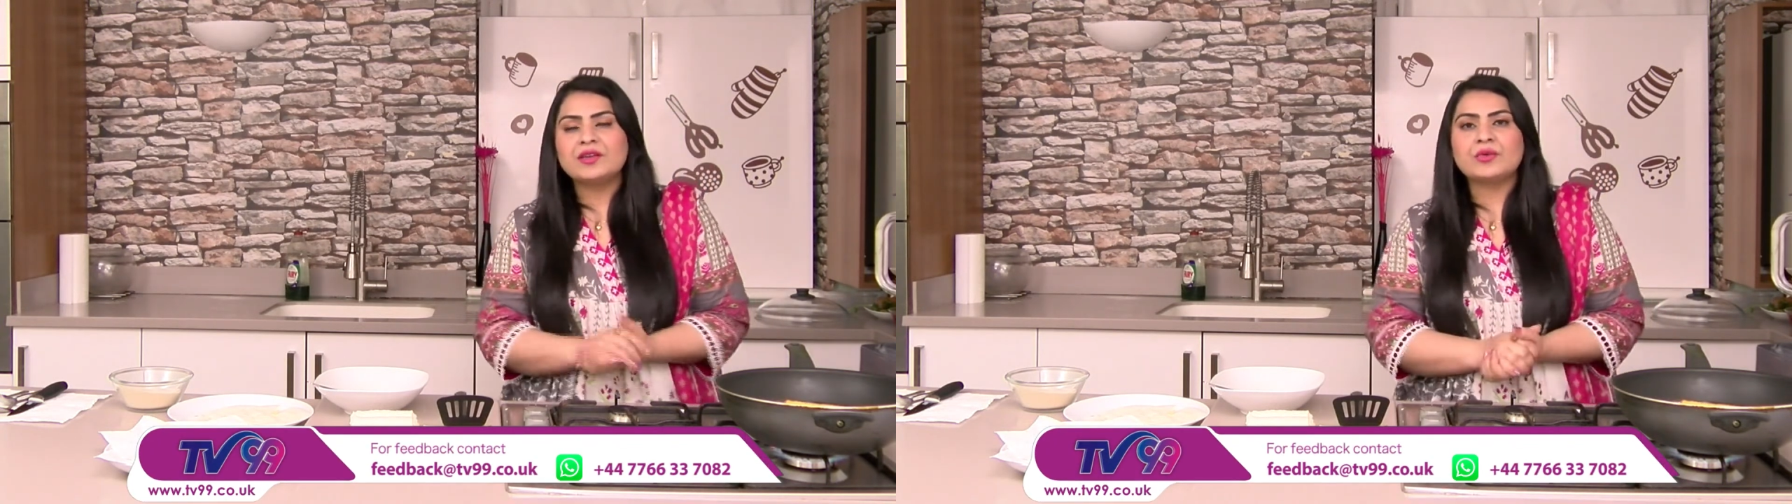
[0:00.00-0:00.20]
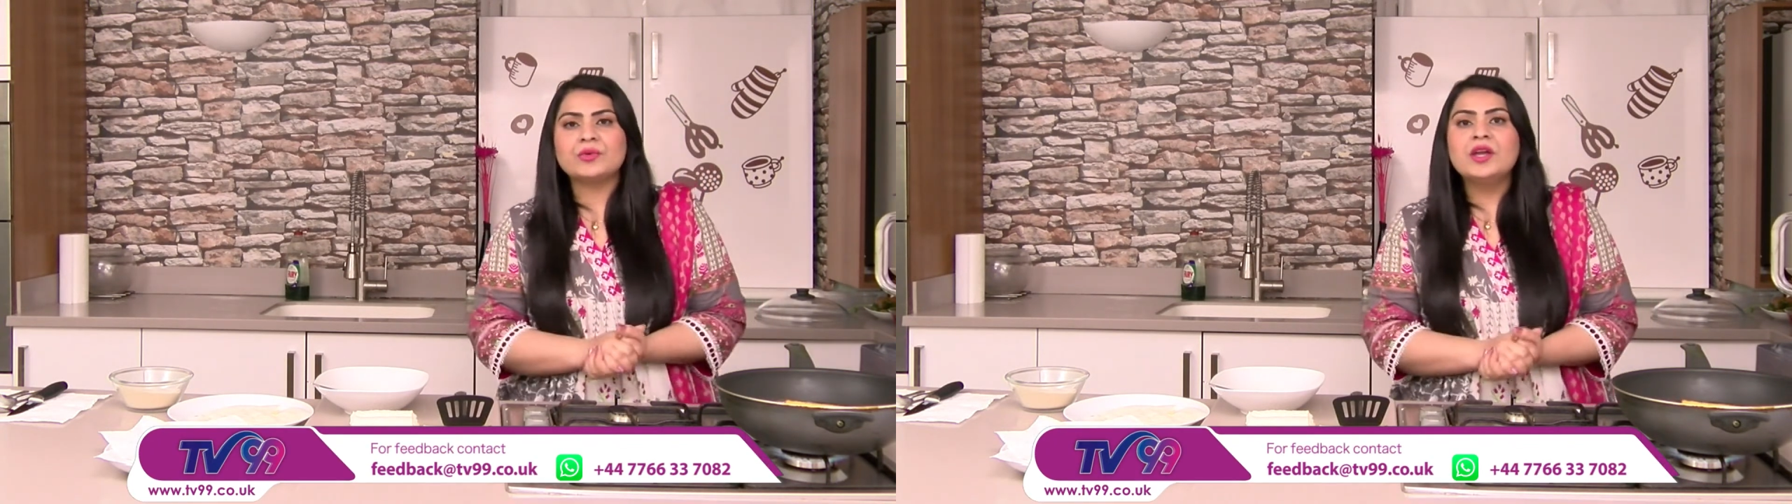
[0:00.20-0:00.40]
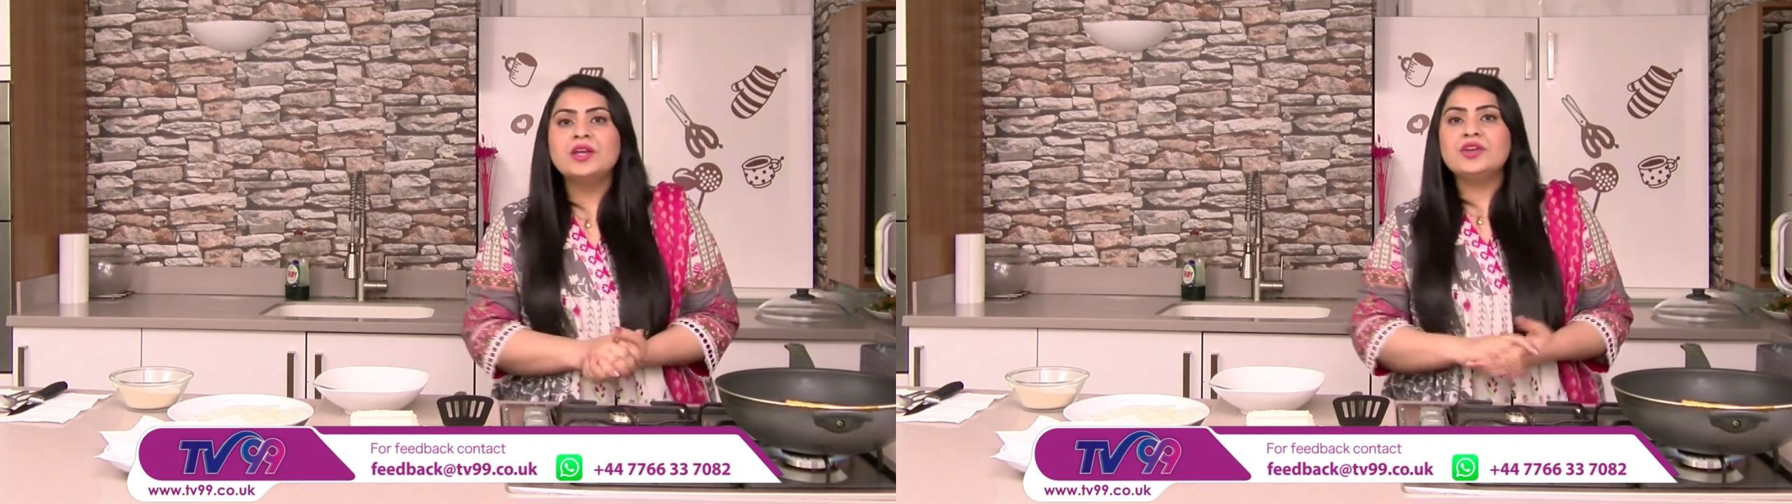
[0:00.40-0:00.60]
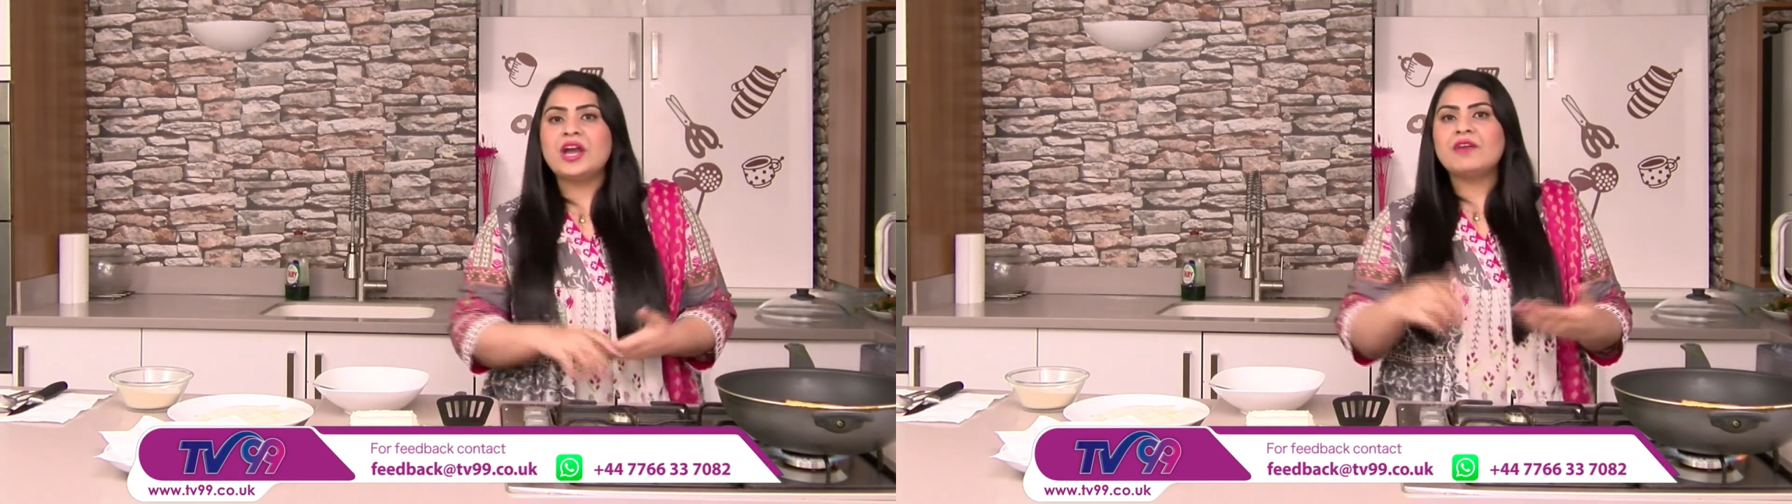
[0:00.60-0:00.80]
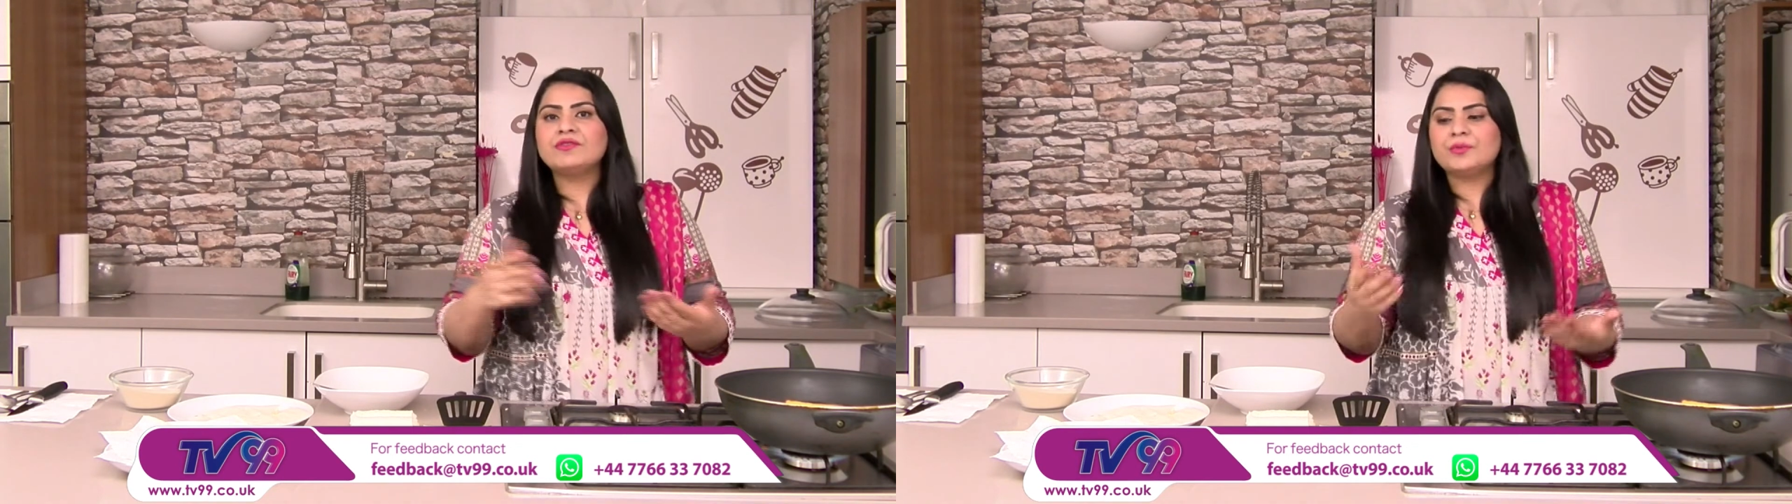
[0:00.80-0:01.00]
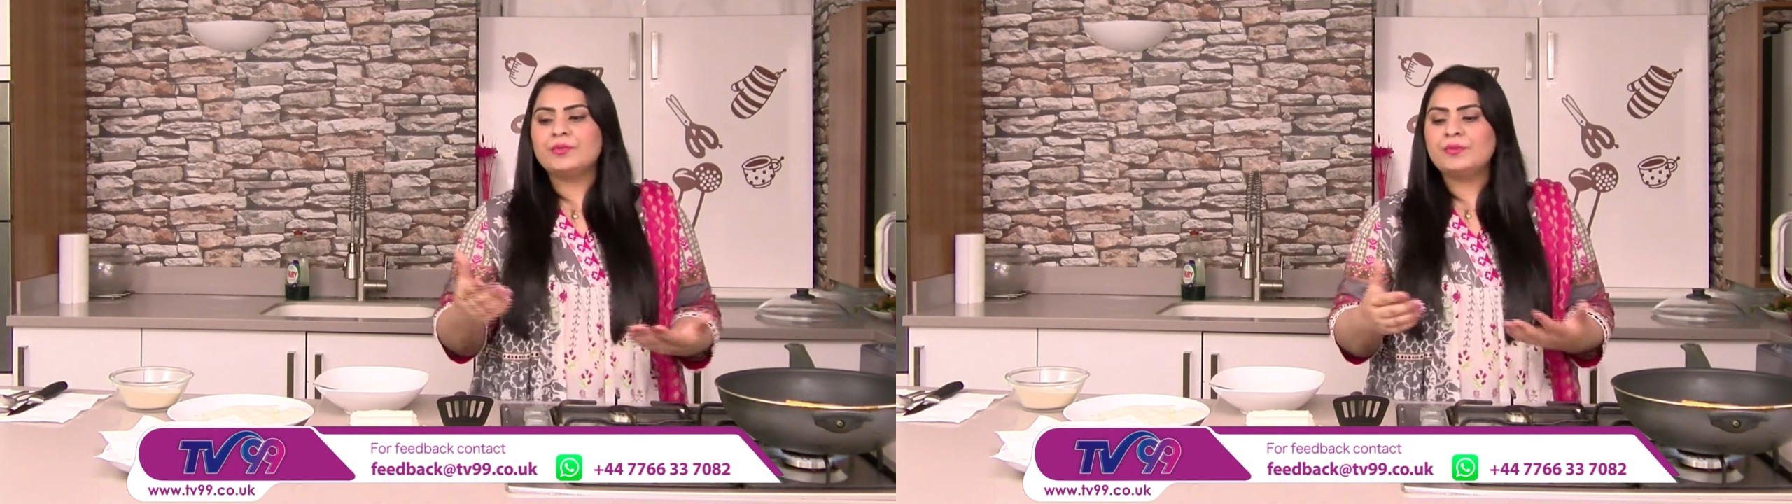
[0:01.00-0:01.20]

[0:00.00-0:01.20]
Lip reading: No, you have to